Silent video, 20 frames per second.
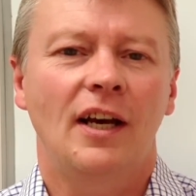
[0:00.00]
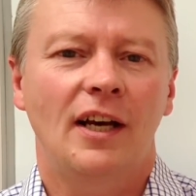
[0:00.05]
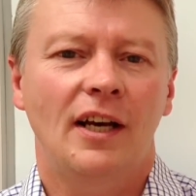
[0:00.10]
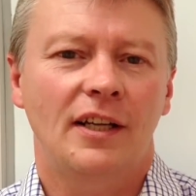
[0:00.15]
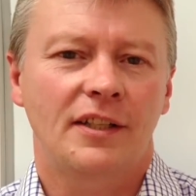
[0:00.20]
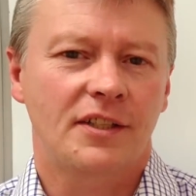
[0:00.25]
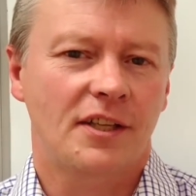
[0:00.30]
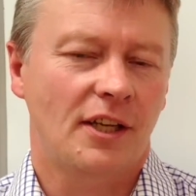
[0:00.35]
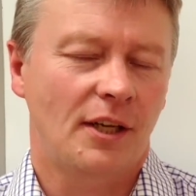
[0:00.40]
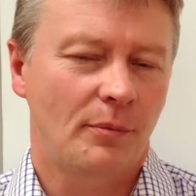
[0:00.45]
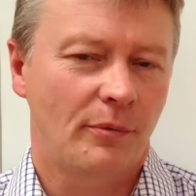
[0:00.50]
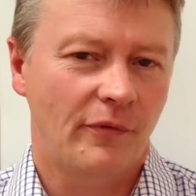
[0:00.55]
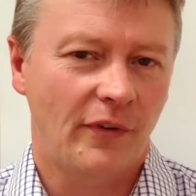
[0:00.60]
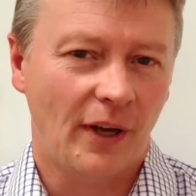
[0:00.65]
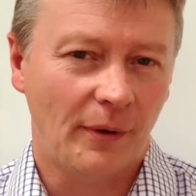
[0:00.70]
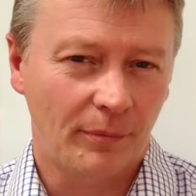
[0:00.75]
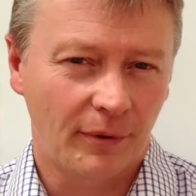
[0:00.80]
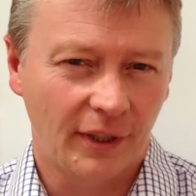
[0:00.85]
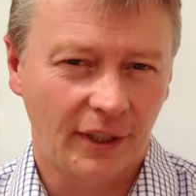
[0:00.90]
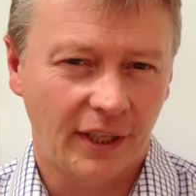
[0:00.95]
uh, type of
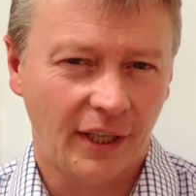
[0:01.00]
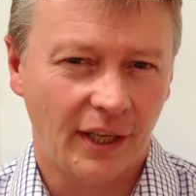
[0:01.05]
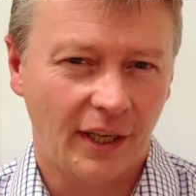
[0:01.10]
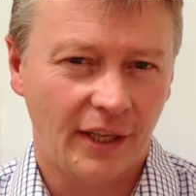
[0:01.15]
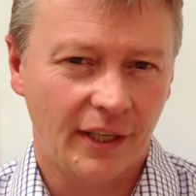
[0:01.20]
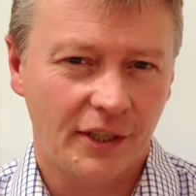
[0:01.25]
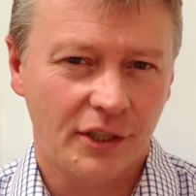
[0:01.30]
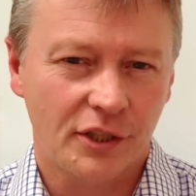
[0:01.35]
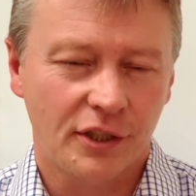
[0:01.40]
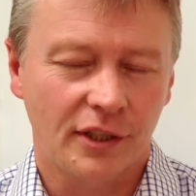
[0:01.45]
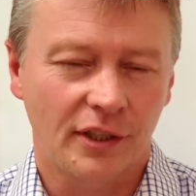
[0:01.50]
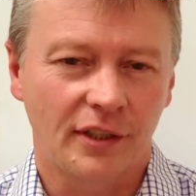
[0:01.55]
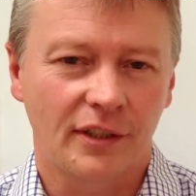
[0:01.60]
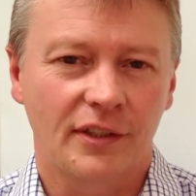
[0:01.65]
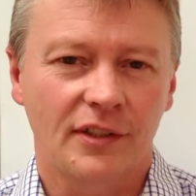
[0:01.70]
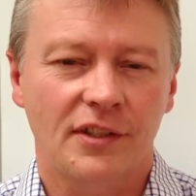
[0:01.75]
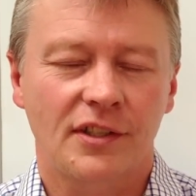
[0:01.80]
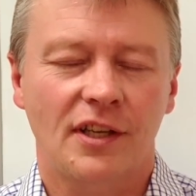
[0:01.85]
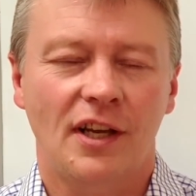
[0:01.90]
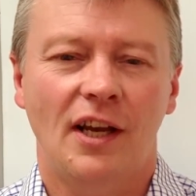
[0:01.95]

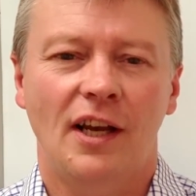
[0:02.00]
applications